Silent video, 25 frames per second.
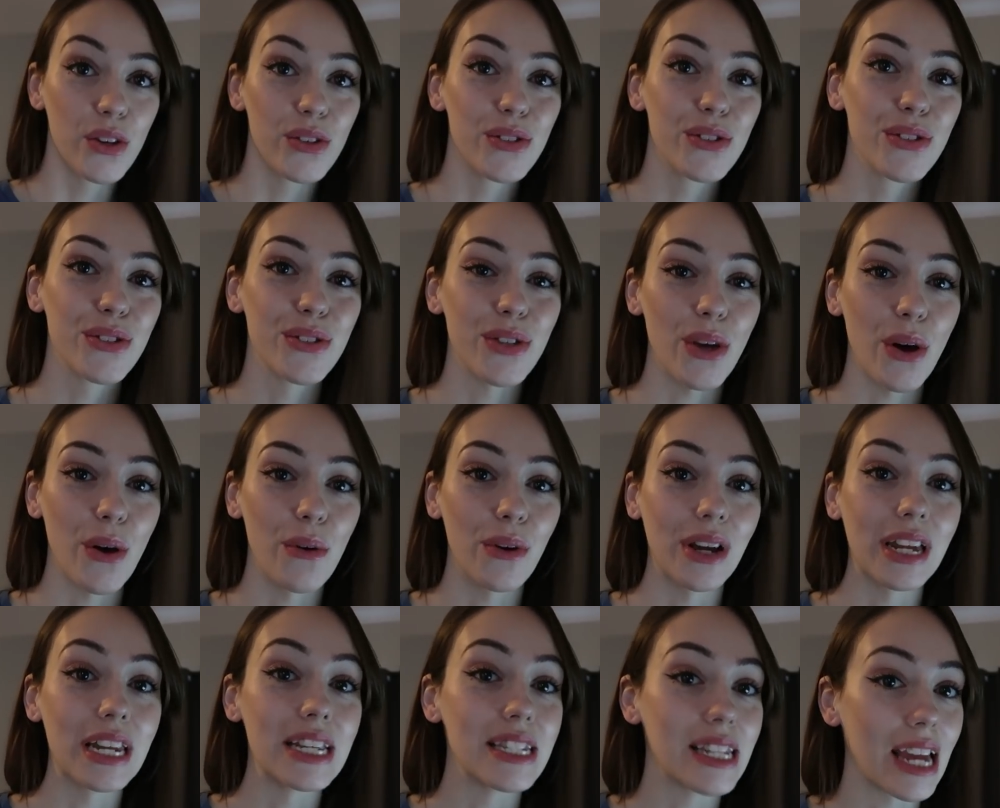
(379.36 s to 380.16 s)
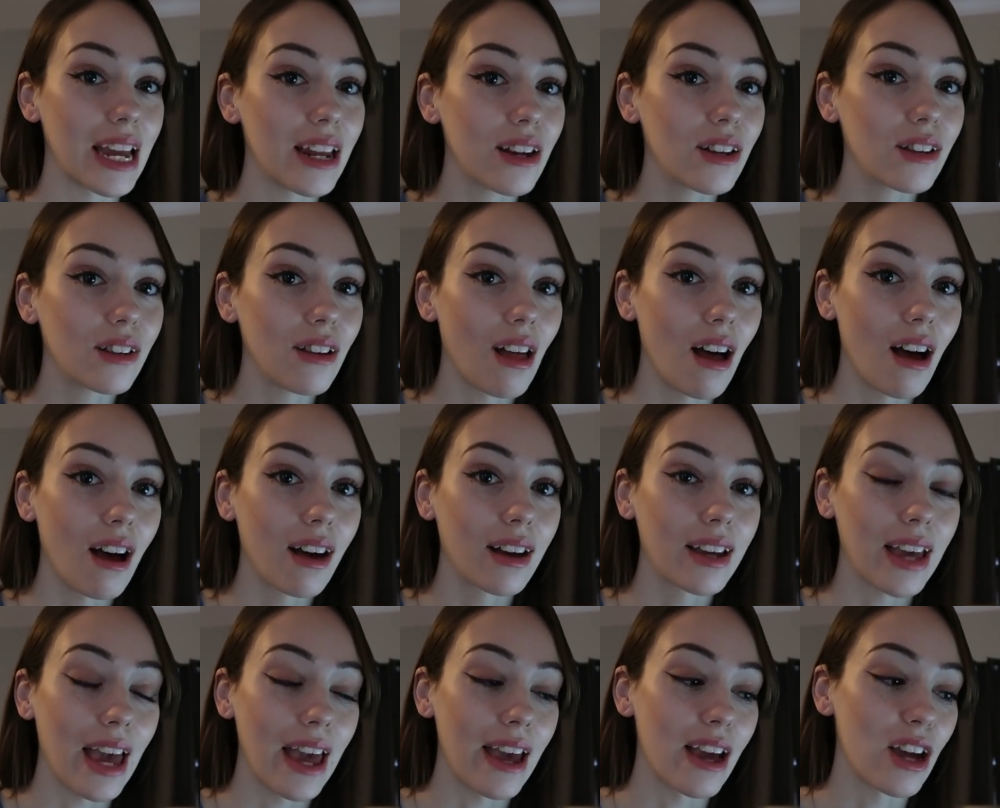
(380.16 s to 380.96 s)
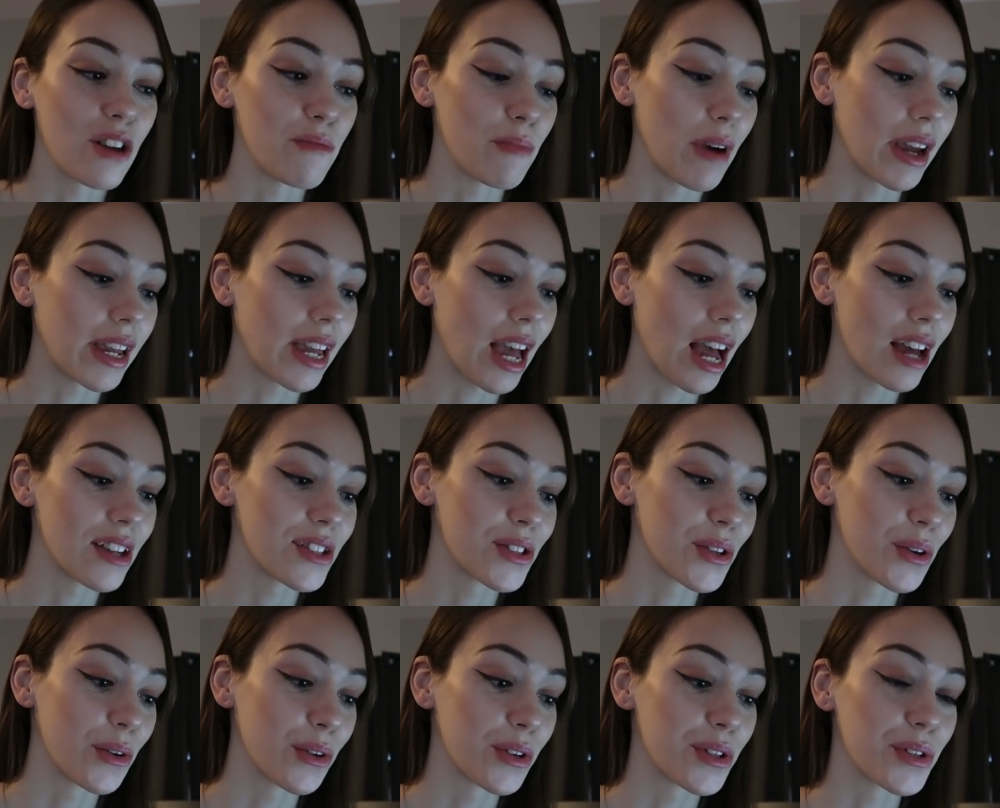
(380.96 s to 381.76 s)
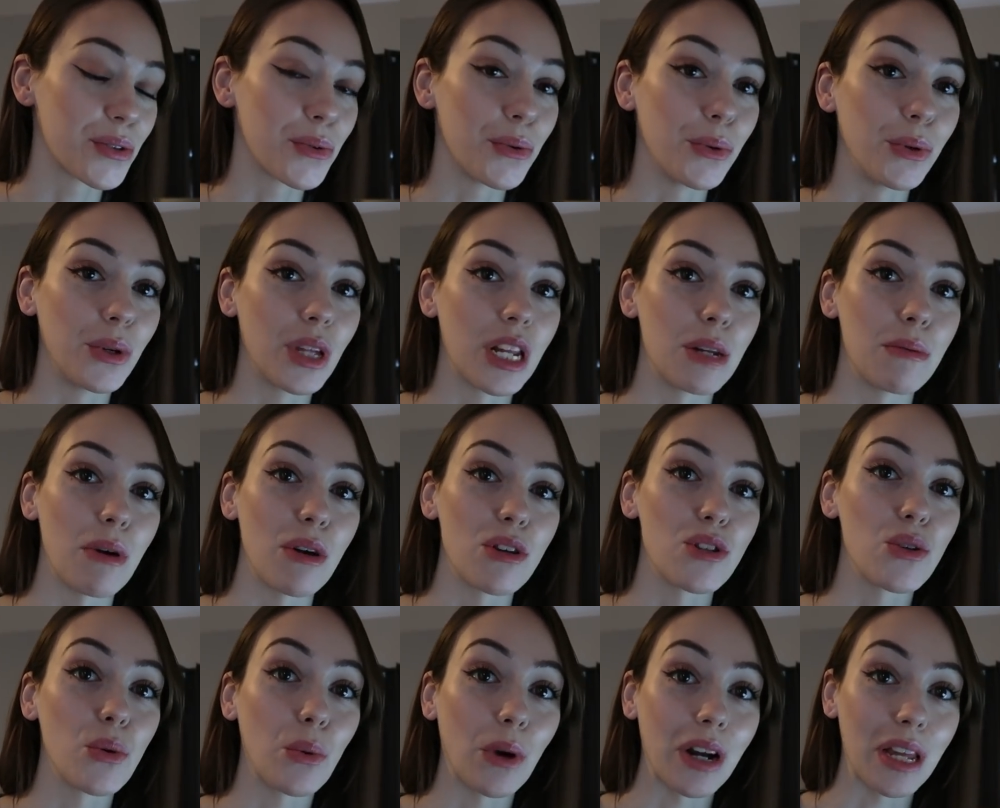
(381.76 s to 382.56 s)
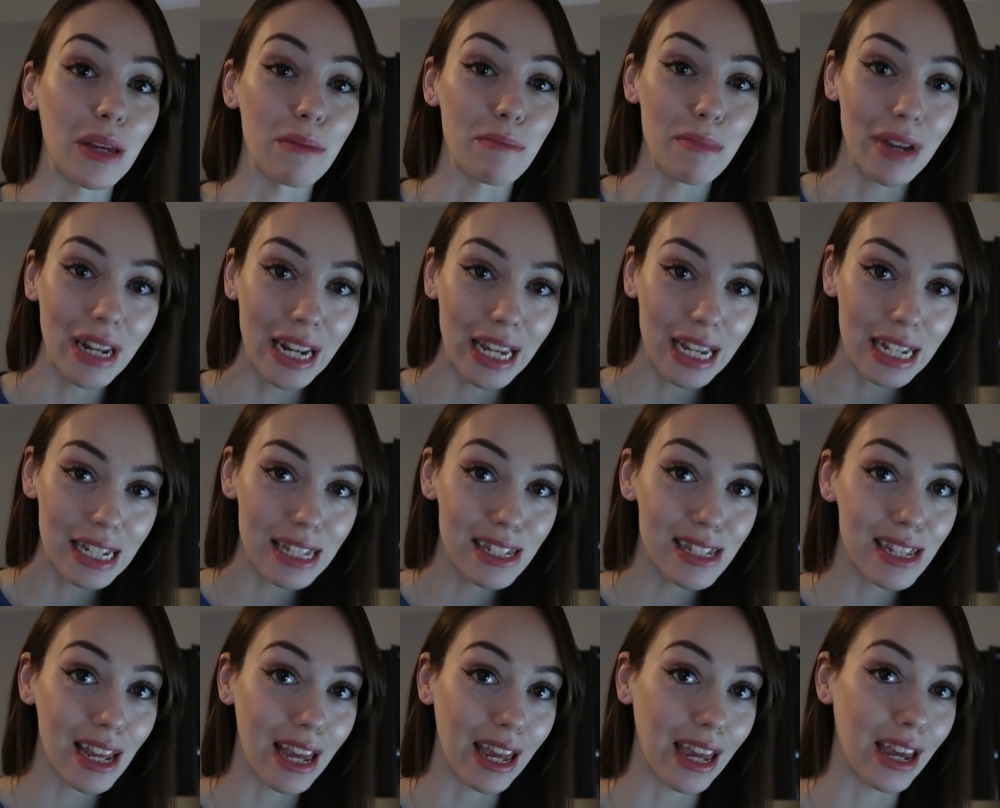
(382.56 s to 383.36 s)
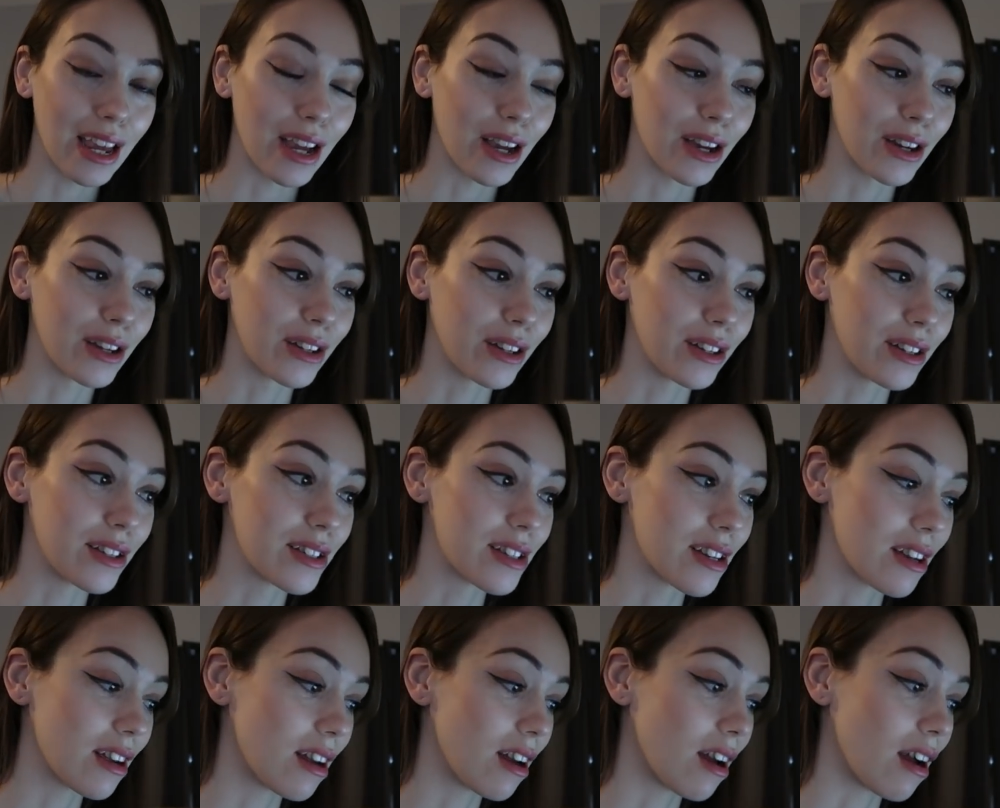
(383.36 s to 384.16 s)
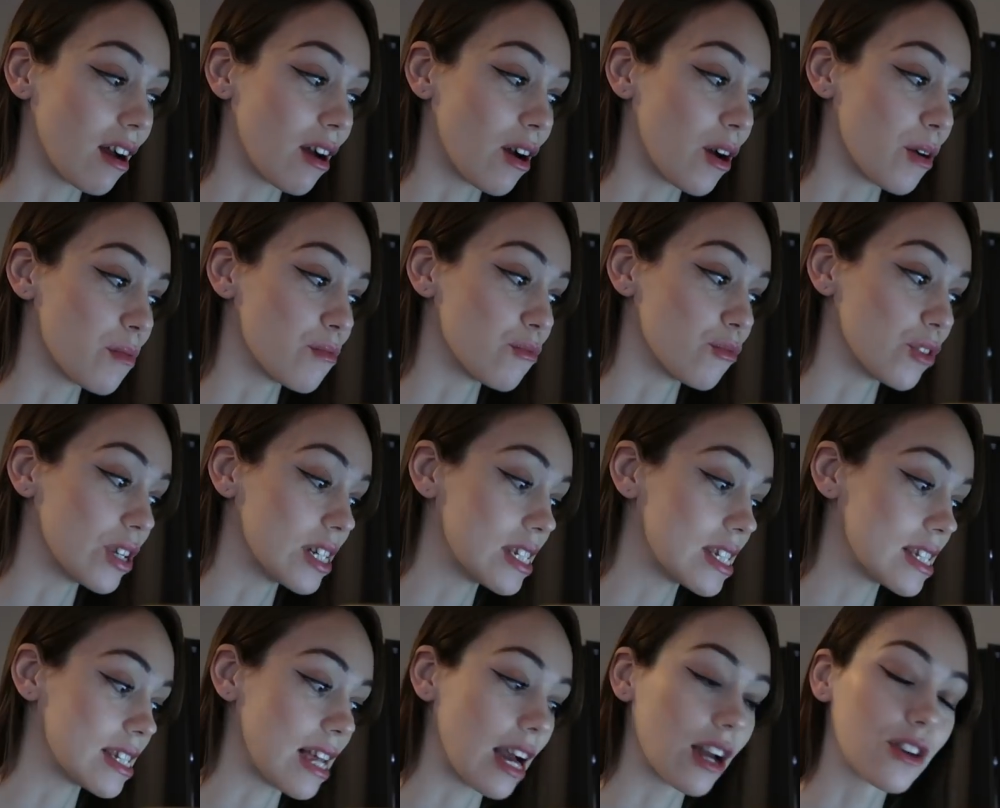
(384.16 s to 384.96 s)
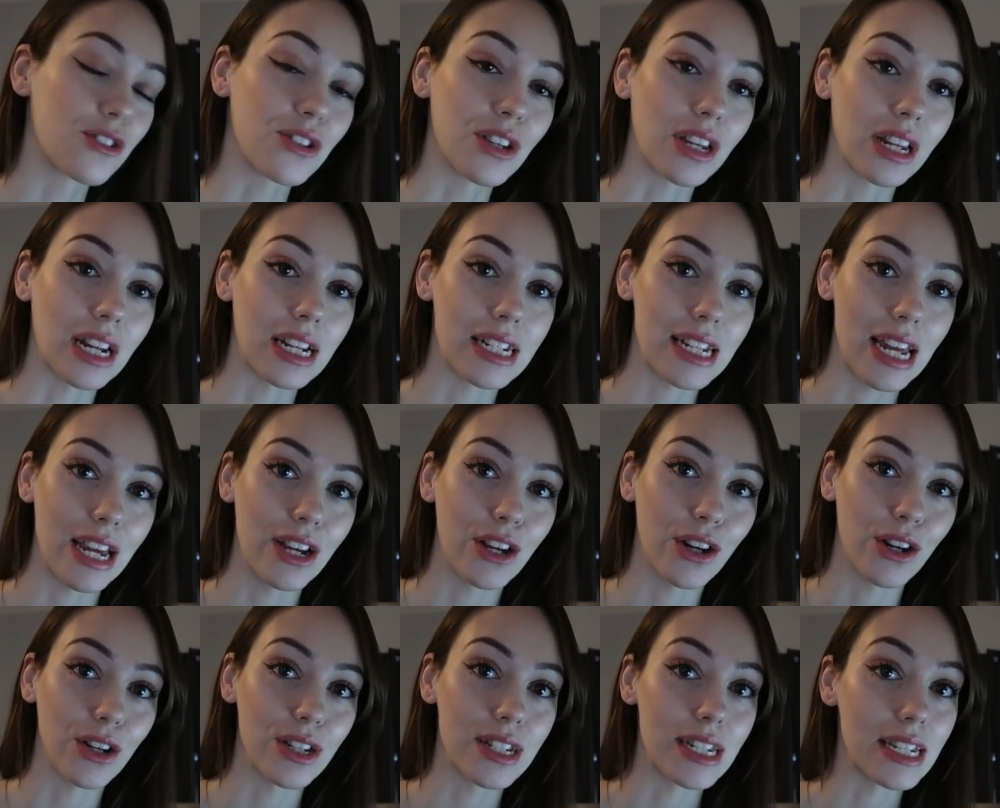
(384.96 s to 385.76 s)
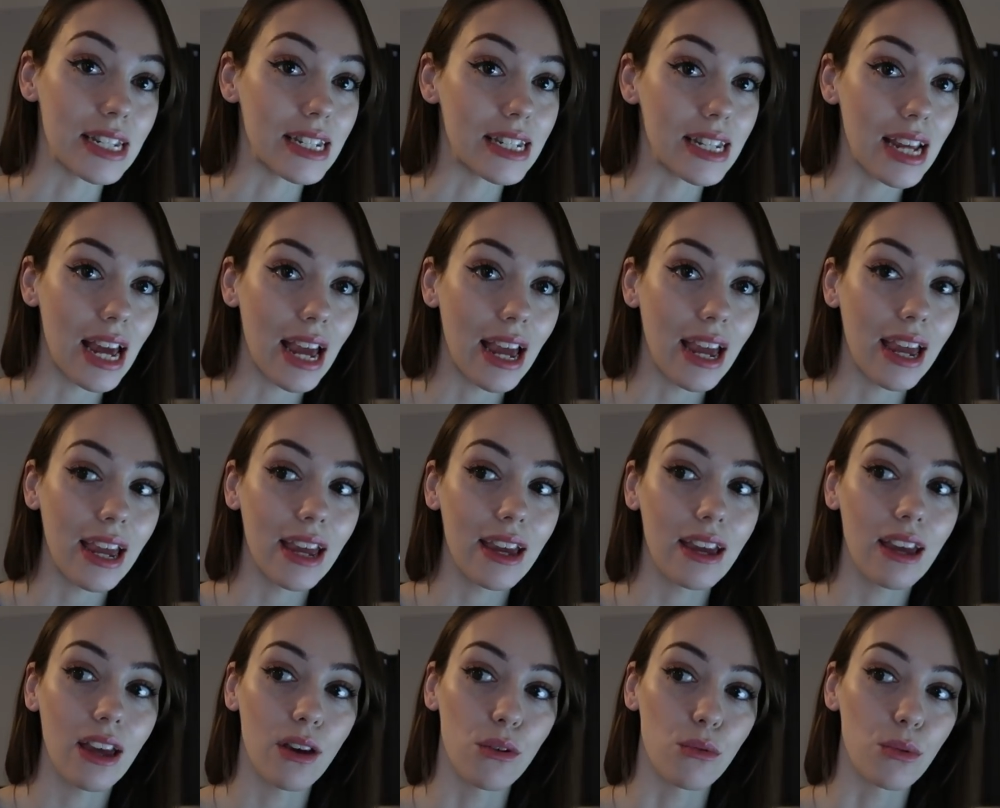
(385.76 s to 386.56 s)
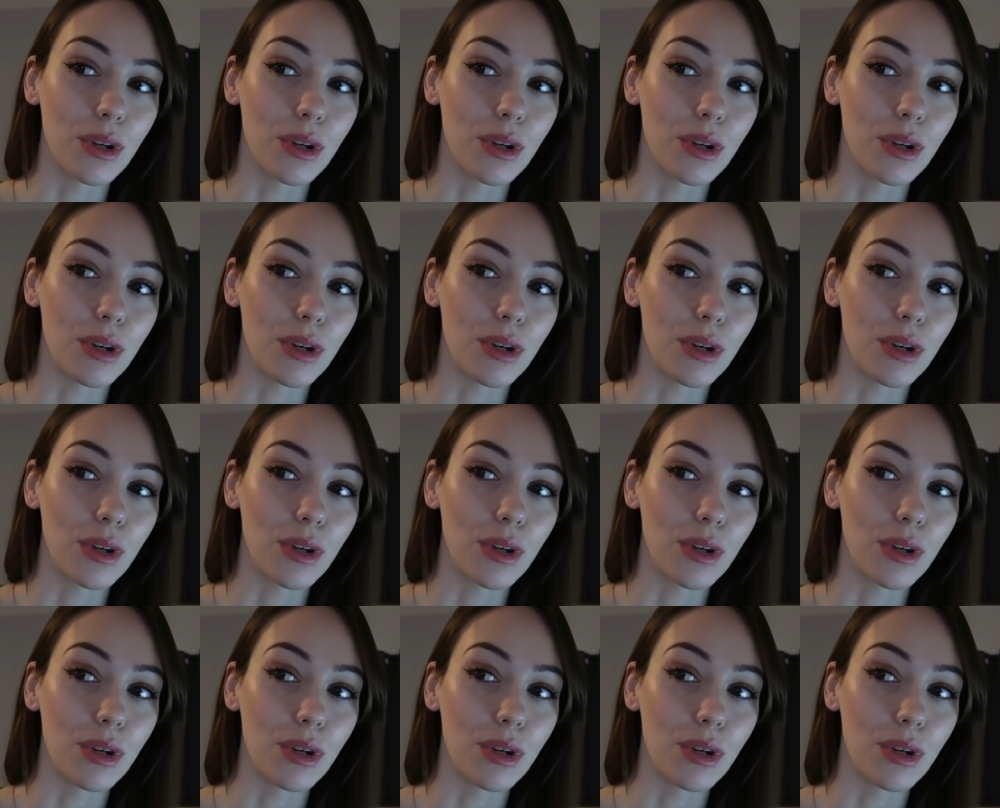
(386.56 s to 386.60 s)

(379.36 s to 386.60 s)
So it is 8 o'clock and Mike has to go to school in about 20 minutes and um, Reese is actually going to take her today.